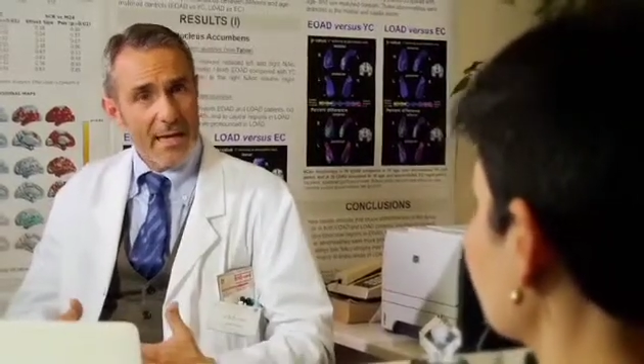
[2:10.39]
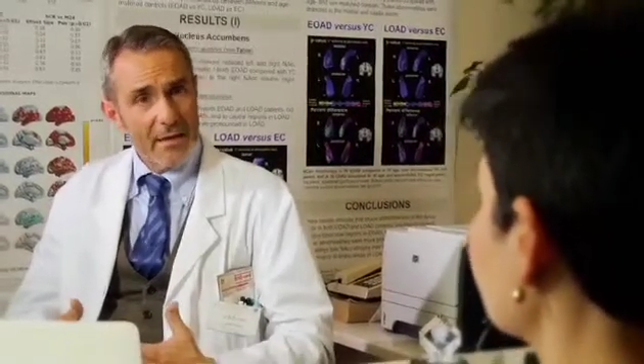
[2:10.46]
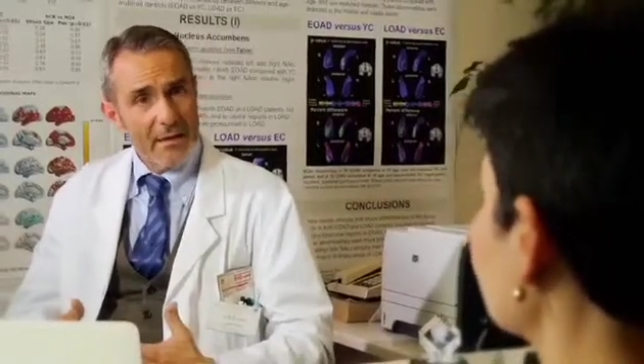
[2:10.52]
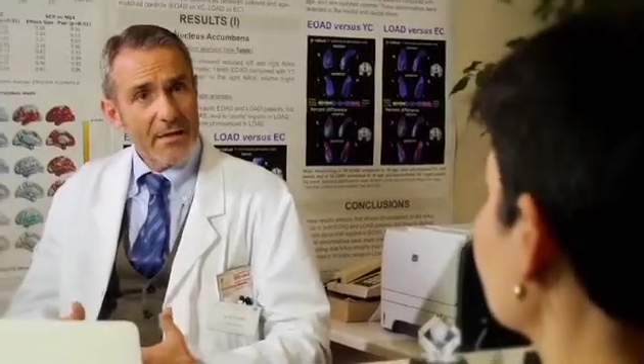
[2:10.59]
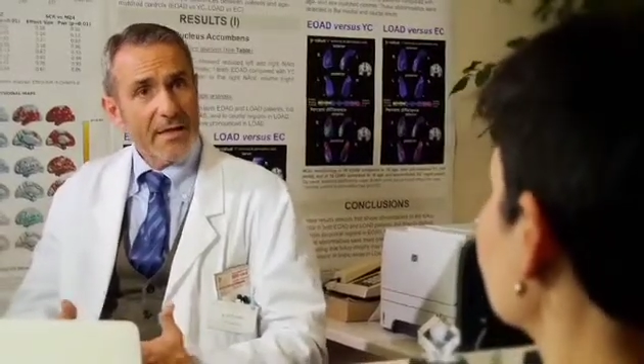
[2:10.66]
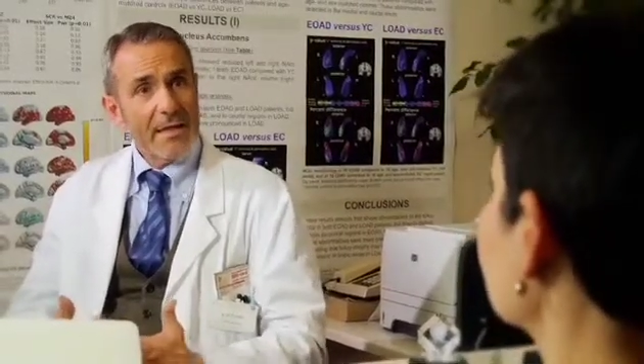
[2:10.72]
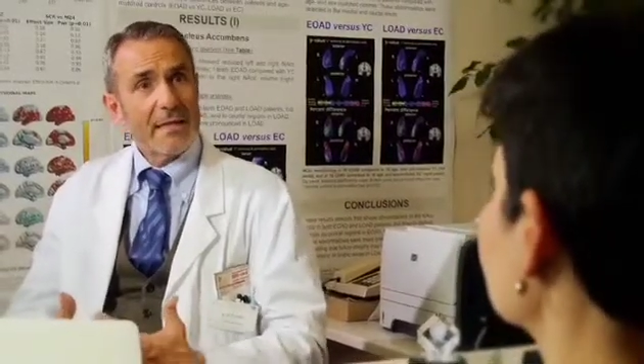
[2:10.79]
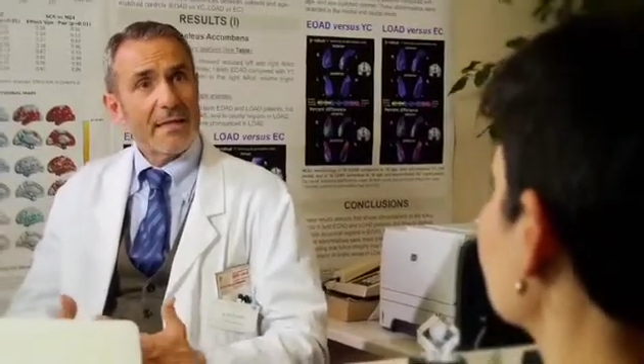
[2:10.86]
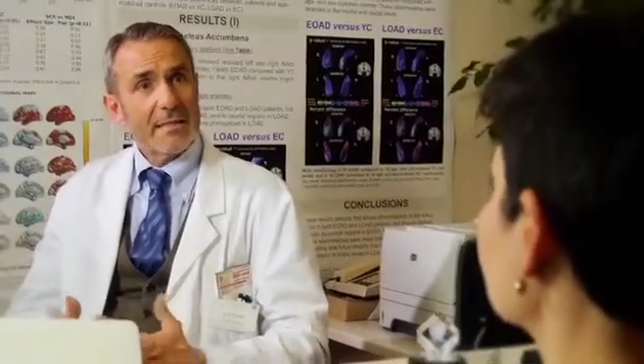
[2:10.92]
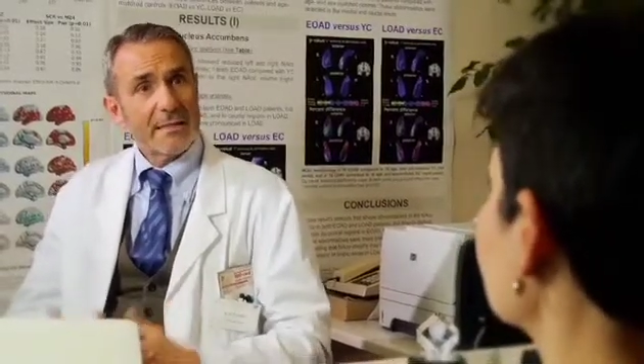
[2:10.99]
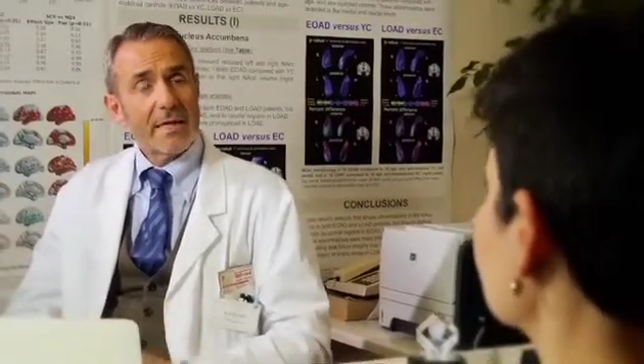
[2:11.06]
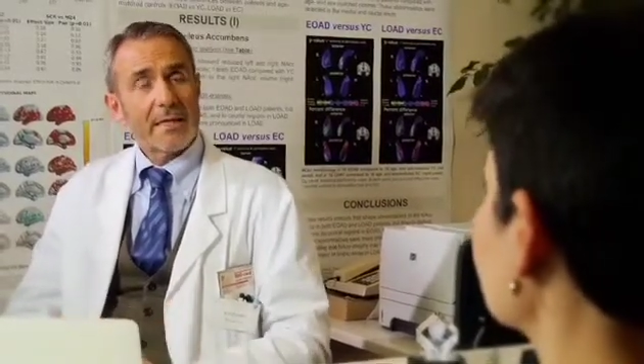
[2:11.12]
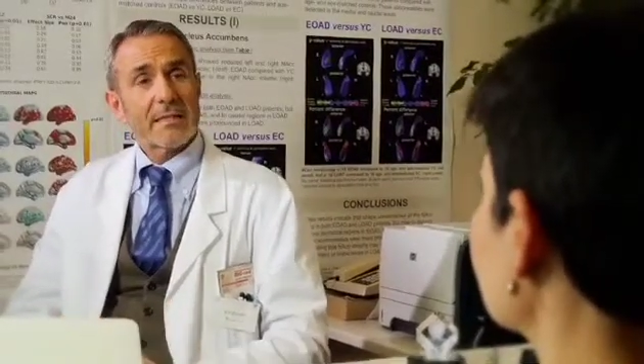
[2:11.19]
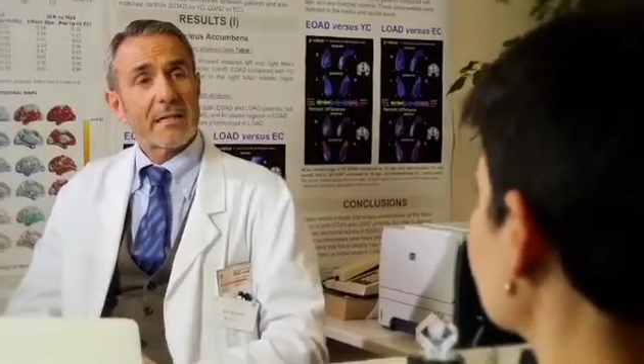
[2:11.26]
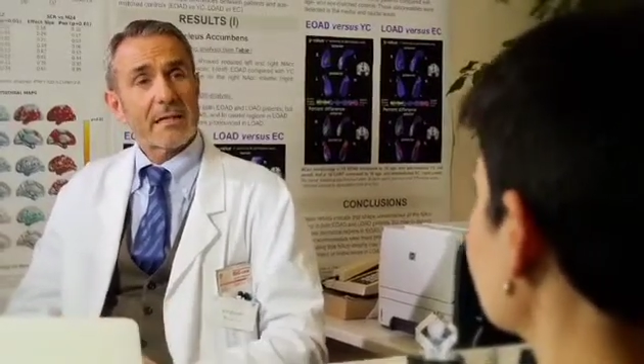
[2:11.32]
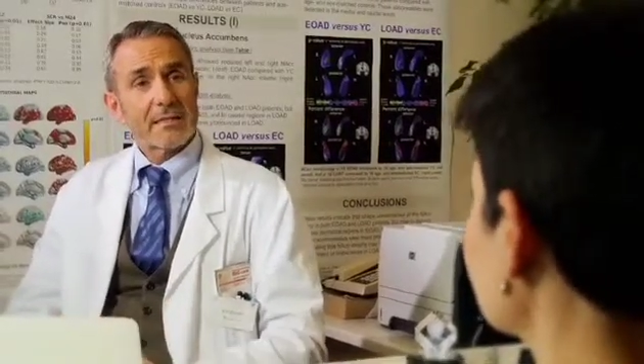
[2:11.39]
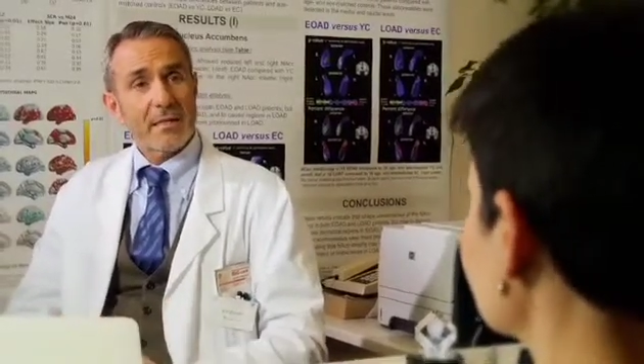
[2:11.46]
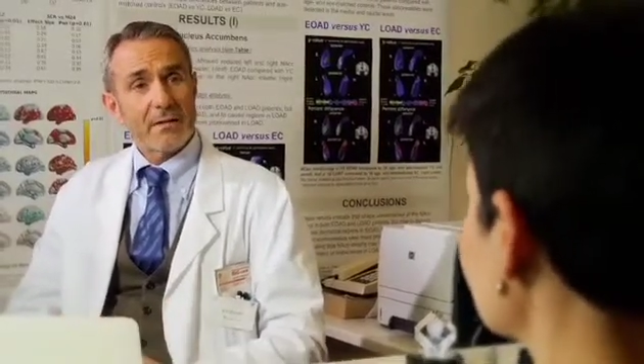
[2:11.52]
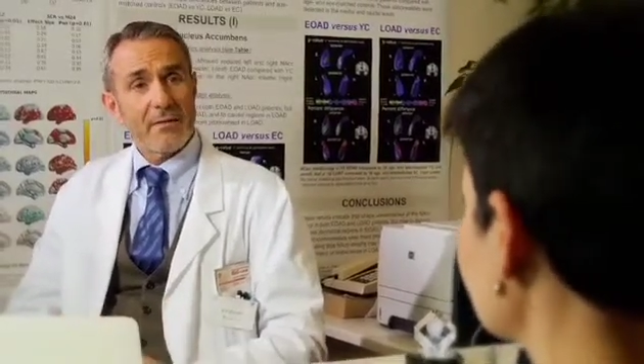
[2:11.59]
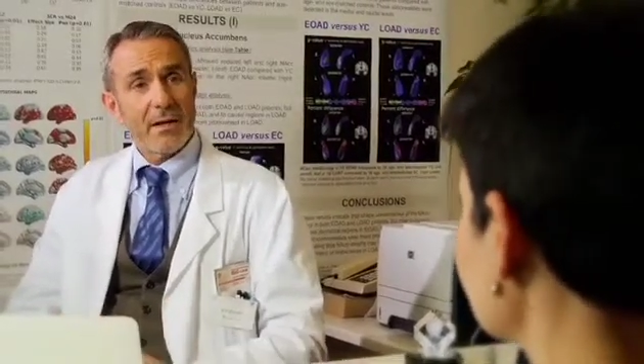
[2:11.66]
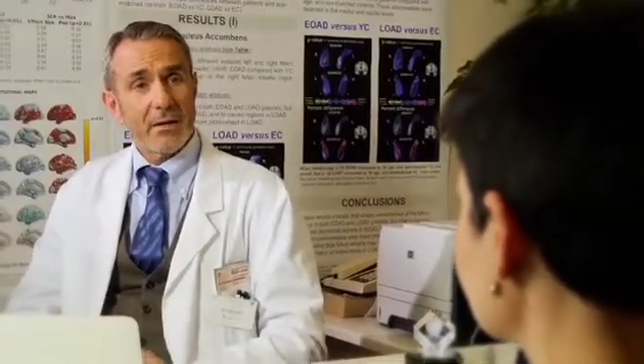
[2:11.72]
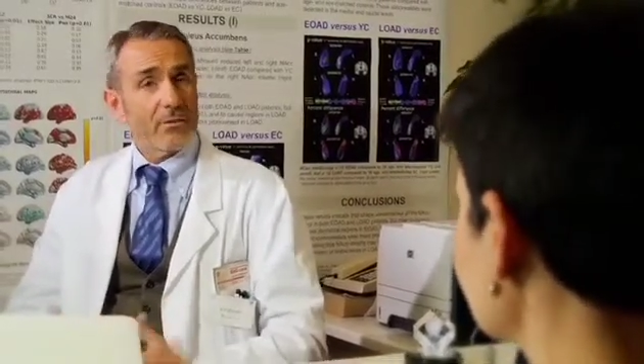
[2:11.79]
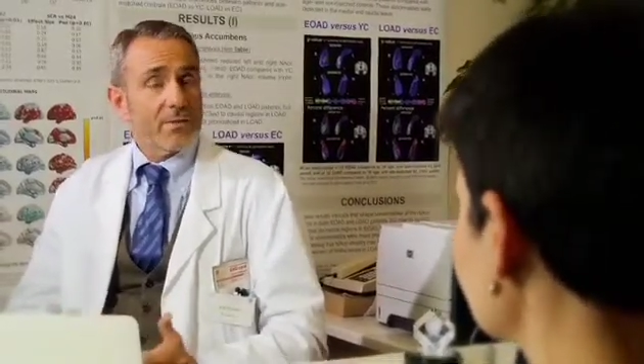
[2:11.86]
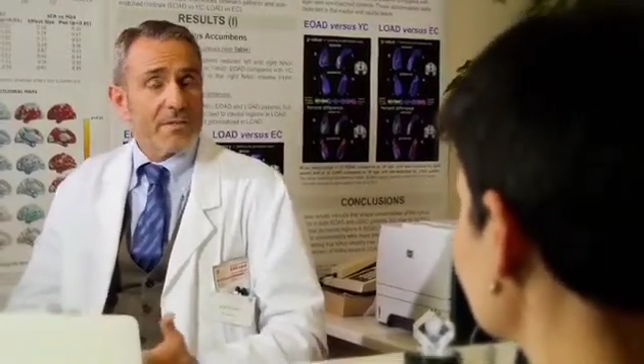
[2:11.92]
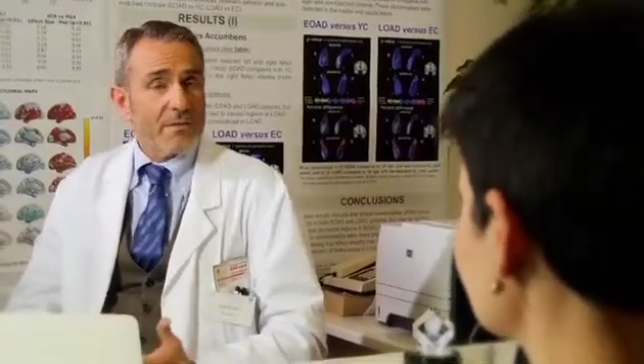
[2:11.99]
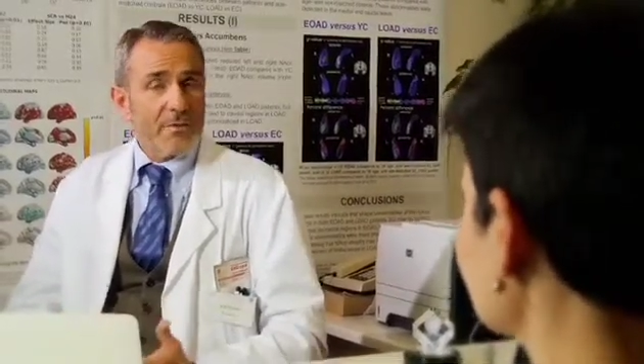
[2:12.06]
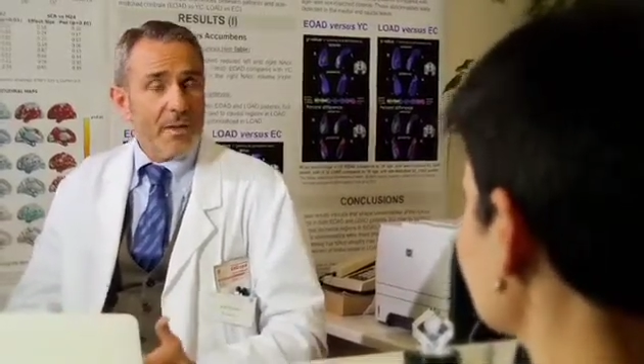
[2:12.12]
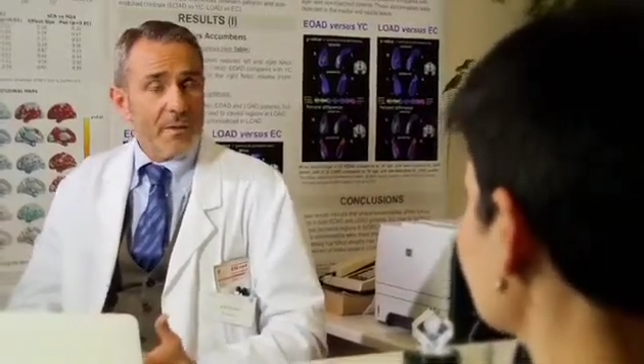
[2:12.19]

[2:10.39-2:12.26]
that can modify the natural